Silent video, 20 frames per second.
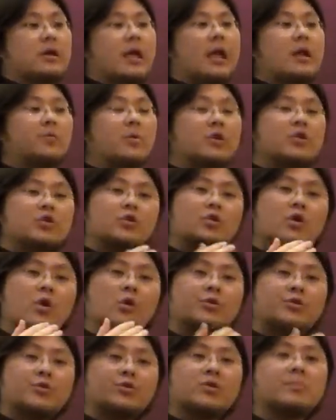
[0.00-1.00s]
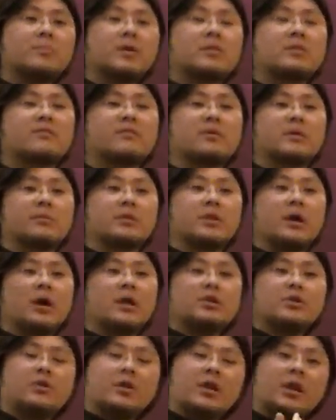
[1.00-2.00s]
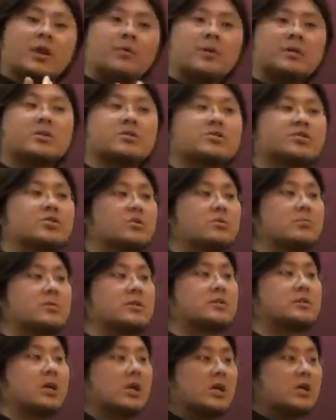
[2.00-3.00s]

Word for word: And when you go through the month of Ramadan, you're hearing the sermons,